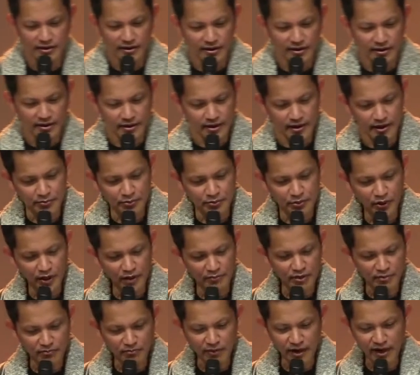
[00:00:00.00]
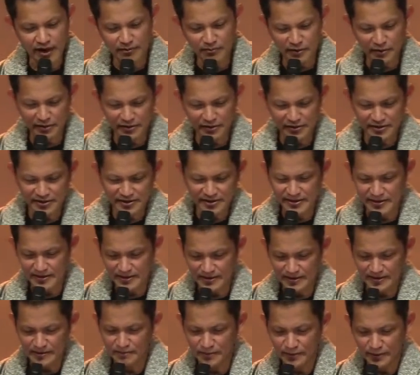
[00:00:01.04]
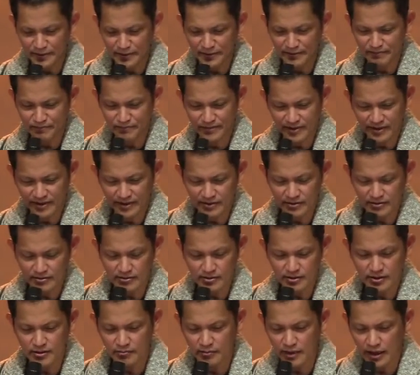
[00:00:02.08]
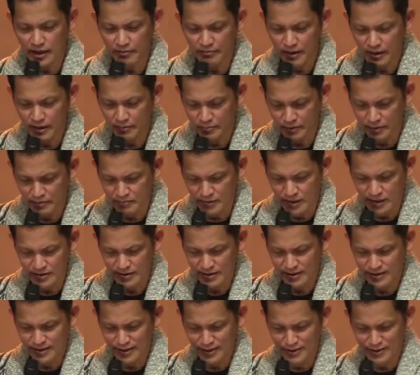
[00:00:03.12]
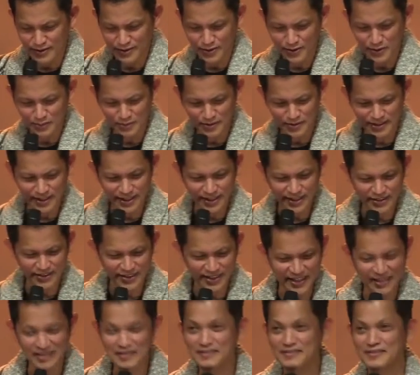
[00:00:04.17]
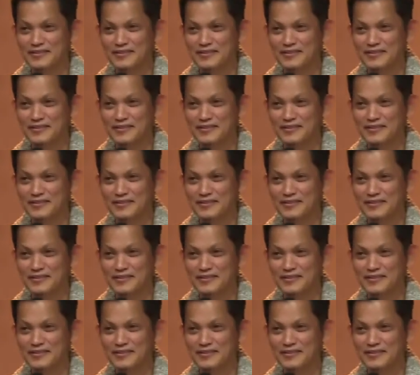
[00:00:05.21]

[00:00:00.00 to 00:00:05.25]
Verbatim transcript: If you have your Bibles, ano po, since na mahaba po yung message ngayon, so umpisahan ko na.